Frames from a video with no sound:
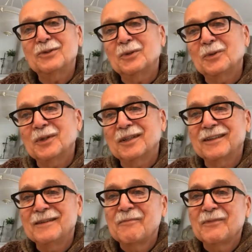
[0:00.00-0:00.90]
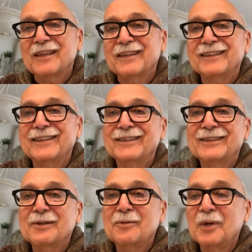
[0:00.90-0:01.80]
what
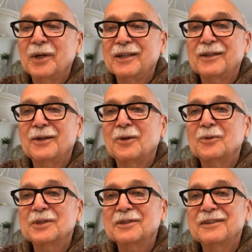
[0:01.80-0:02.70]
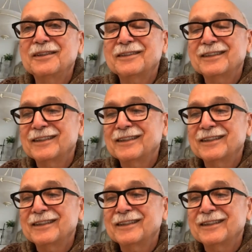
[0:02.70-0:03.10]
America always did.